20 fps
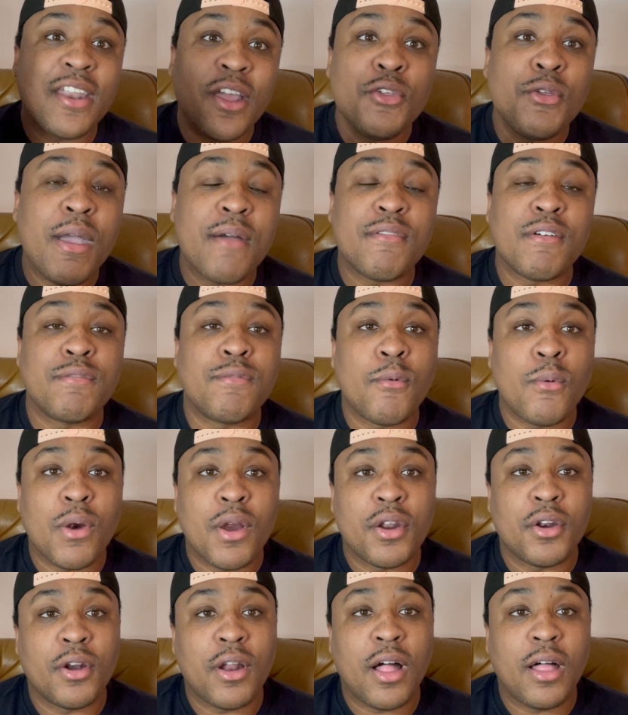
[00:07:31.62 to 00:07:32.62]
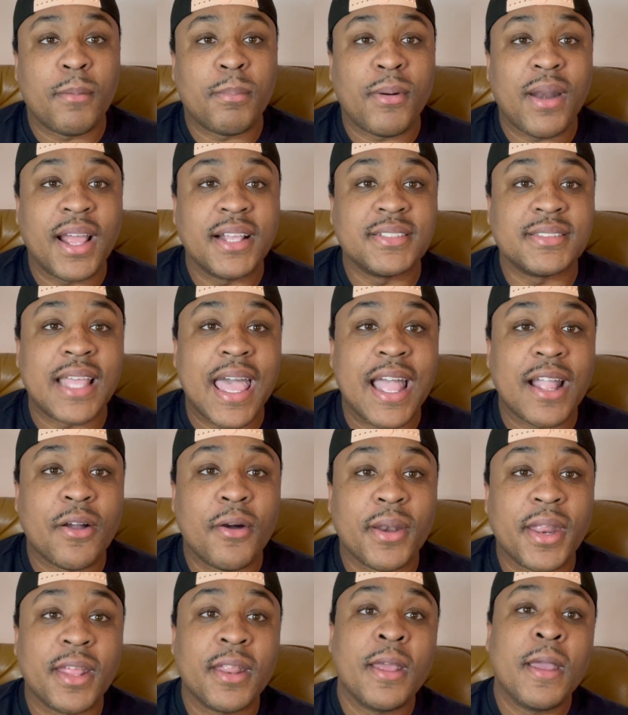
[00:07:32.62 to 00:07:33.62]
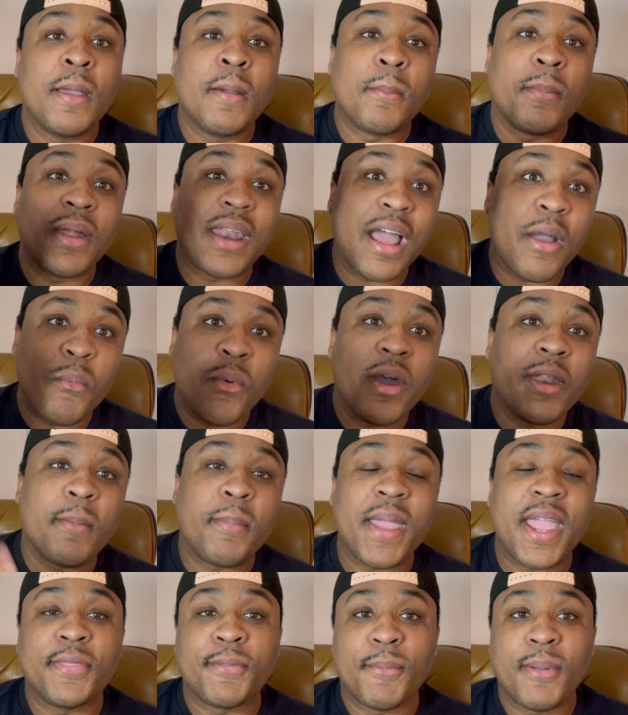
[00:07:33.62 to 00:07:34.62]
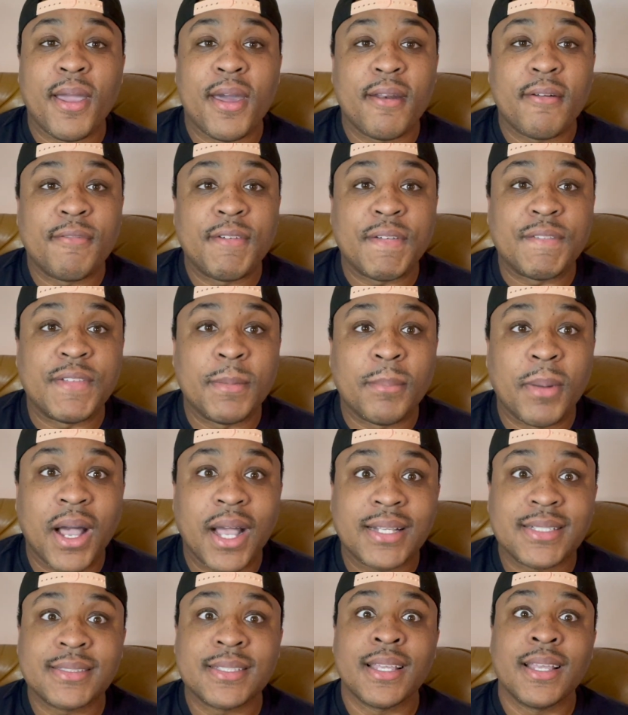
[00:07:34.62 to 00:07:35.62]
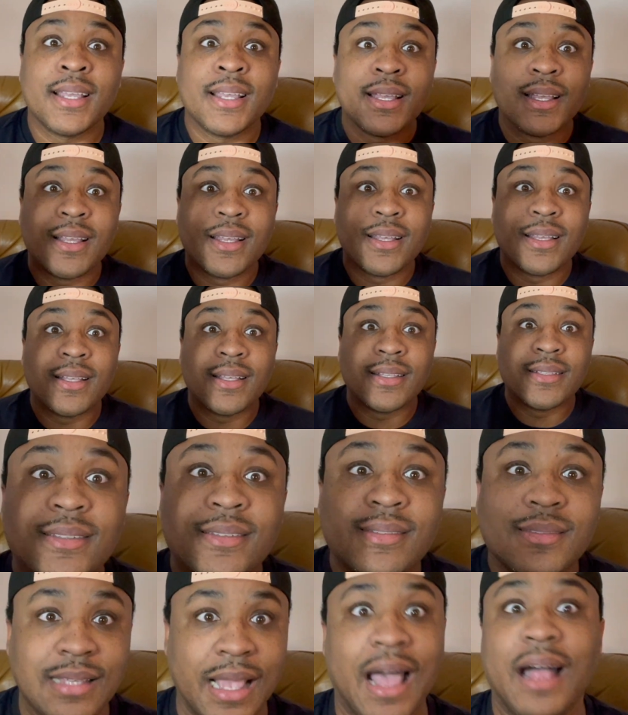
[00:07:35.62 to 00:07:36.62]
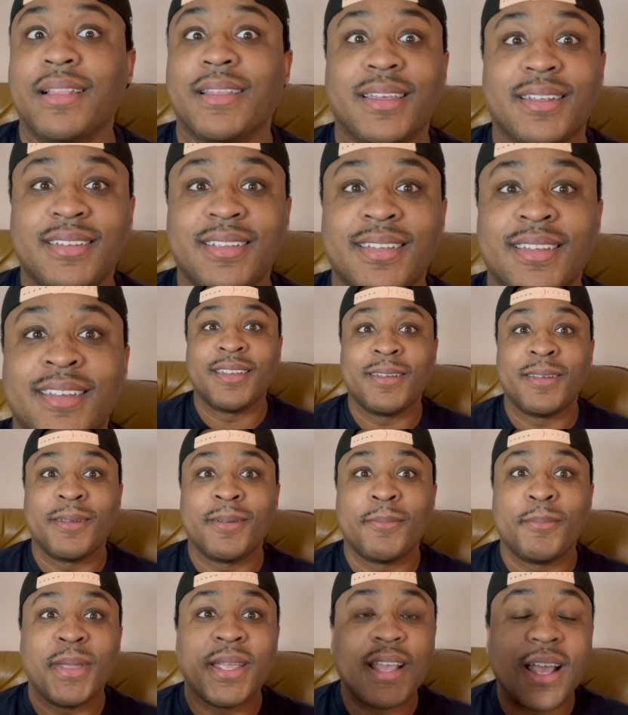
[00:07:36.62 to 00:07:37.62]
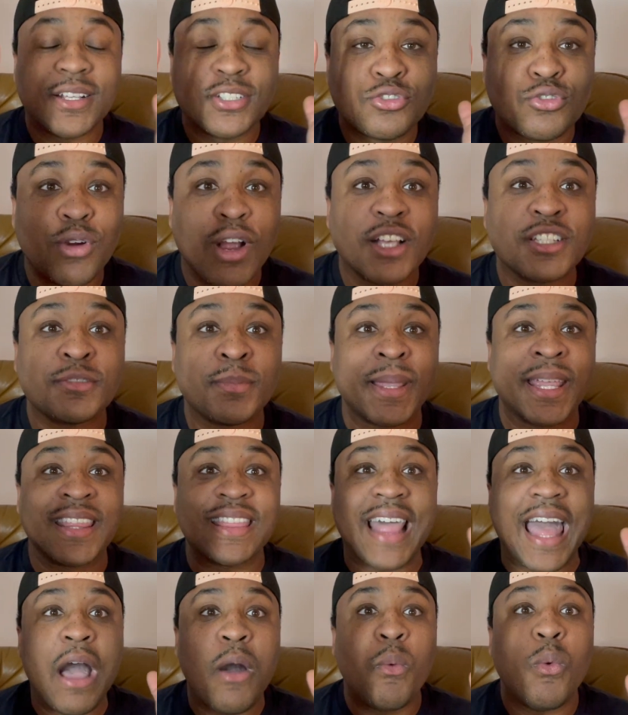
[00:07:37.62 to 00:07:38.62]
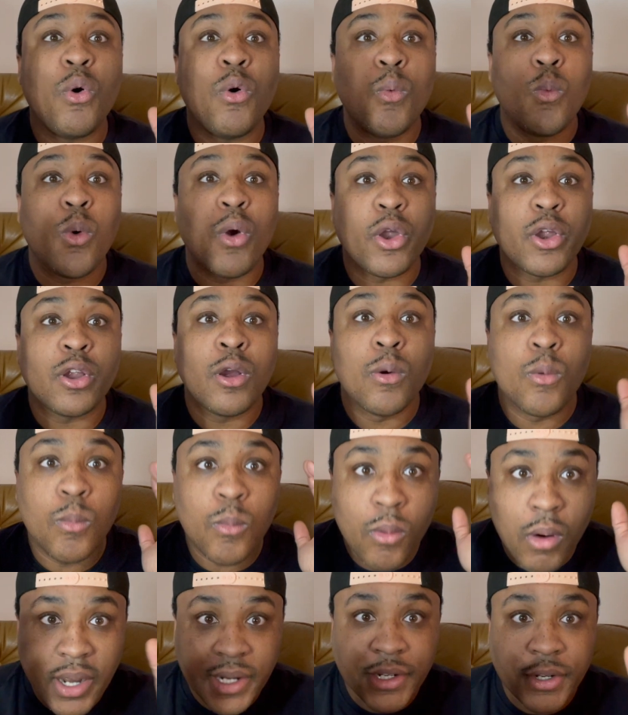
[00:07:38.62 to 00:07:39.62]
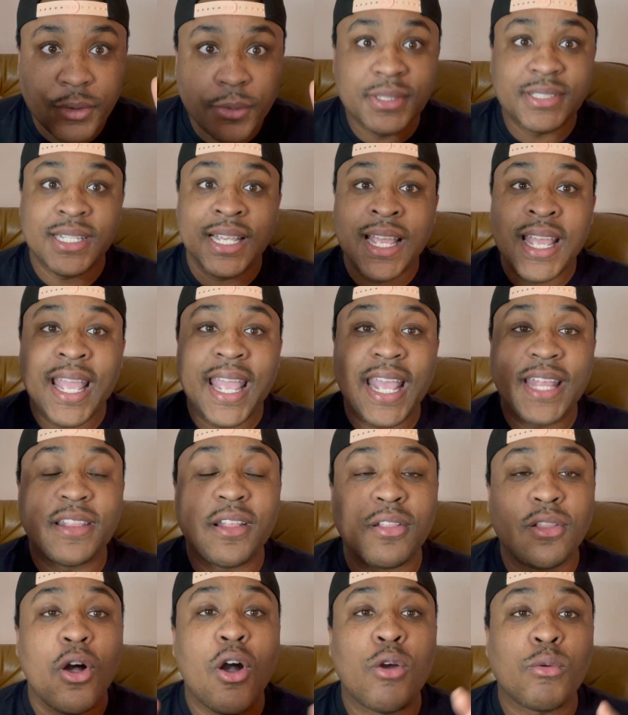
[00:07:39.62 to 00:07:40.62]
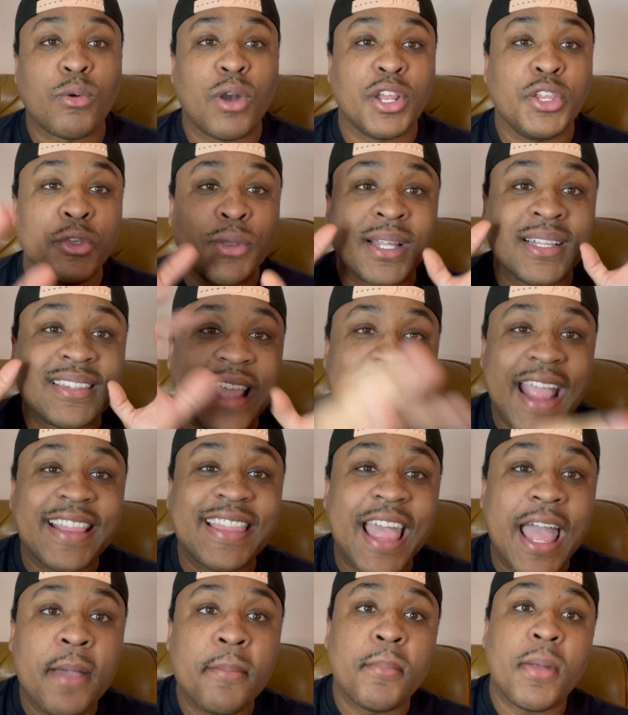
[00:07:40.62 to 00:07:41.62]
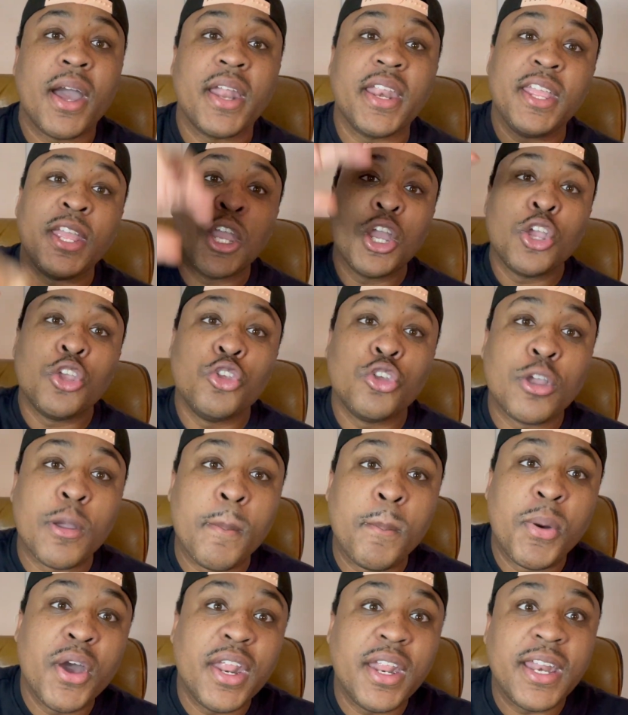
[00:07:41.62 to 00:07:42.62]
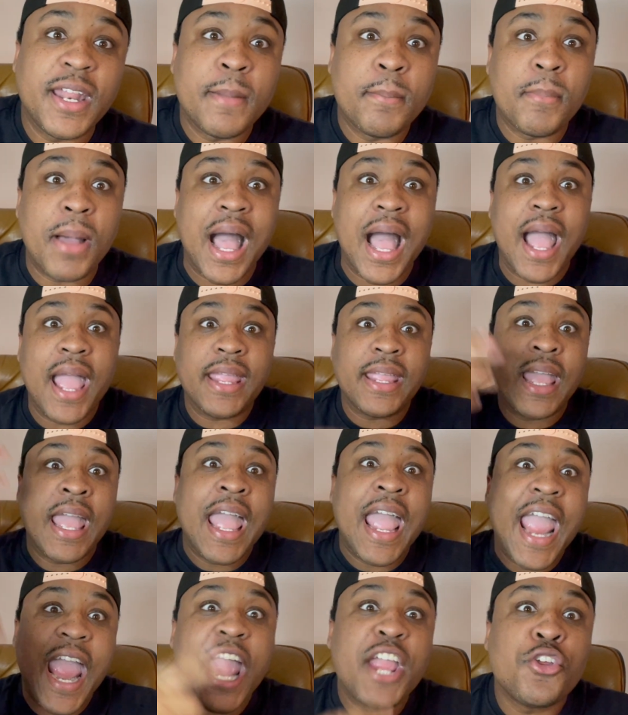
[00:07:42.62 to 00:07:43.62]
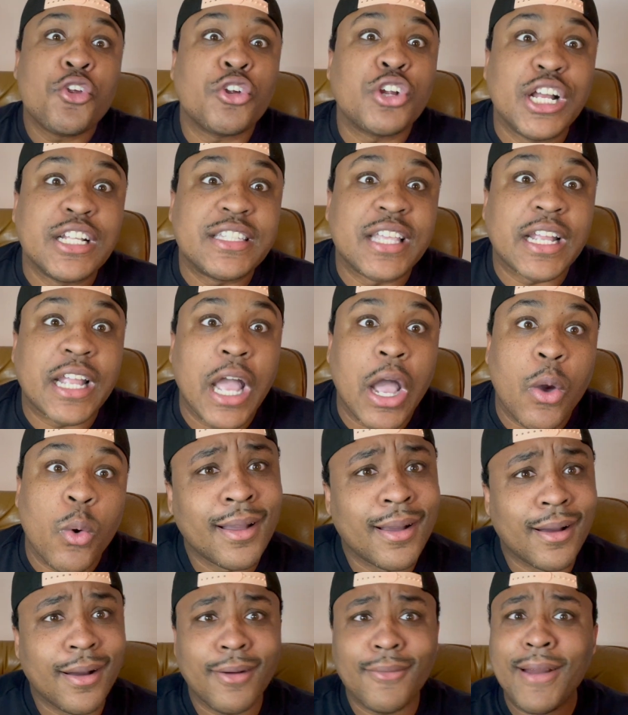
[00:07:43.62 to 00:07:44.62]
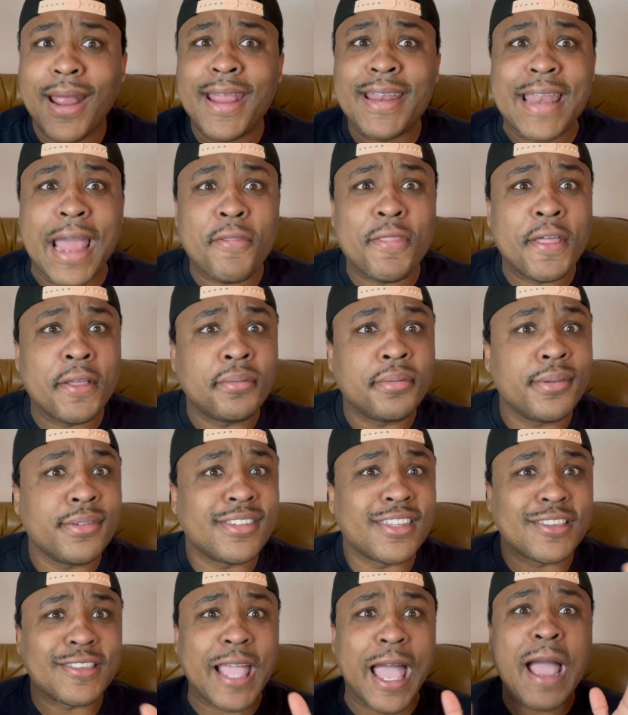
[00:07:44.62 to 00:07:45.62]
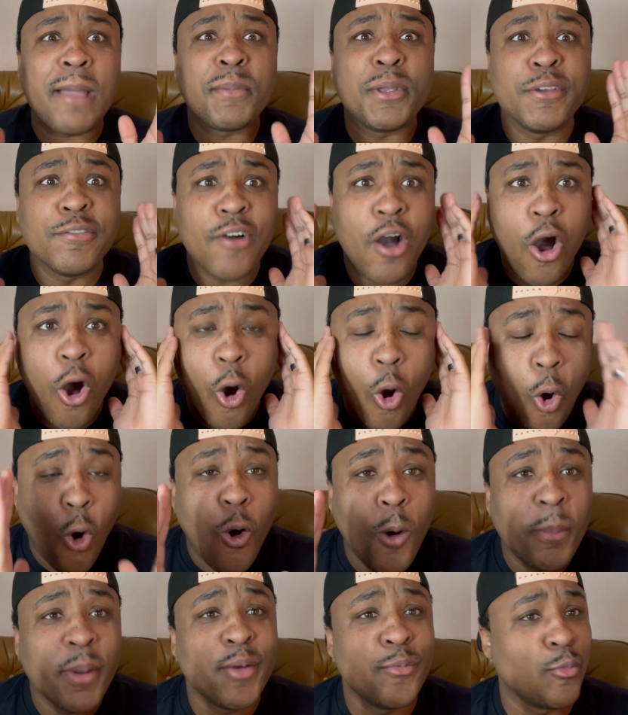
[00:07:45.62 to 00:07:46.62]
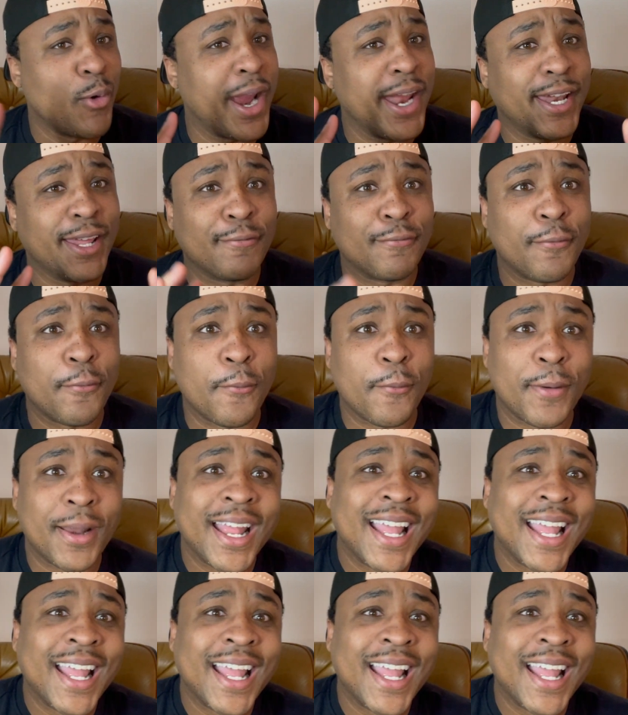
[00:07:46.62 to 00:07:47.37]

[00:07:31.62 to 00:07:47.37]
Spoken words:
you have a $400 price tag on it, but I want to pay $350, sell it. Because trust me, that will work wonders in the long run. You can take that money, you can put it in buying, and you're good to go. All right, now this is the time you've all been waiting for.